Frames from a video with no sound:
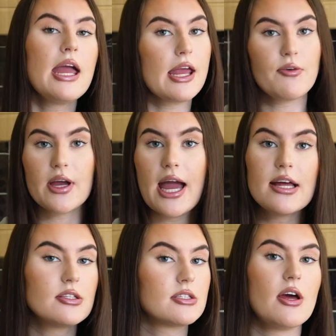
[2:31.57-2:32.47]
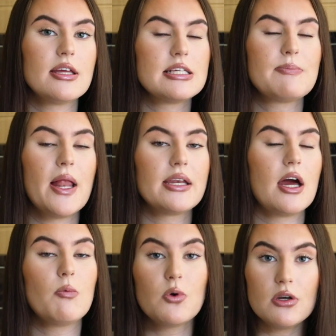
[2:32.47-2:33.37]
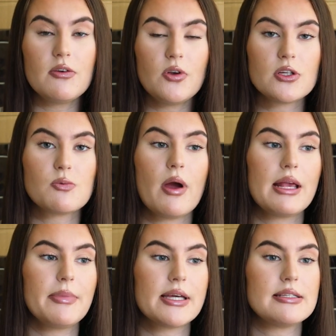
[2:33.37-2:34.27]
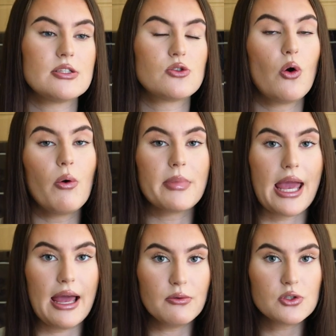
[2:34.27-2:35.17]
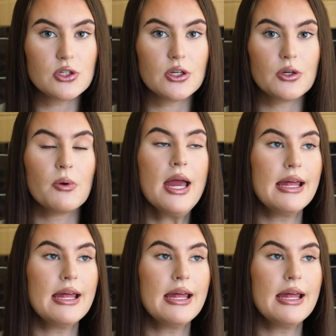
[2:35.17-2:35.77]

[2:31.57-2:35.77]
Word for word: If I hadn't started this plan, I wouldn't have lost weight because it's taught me how to.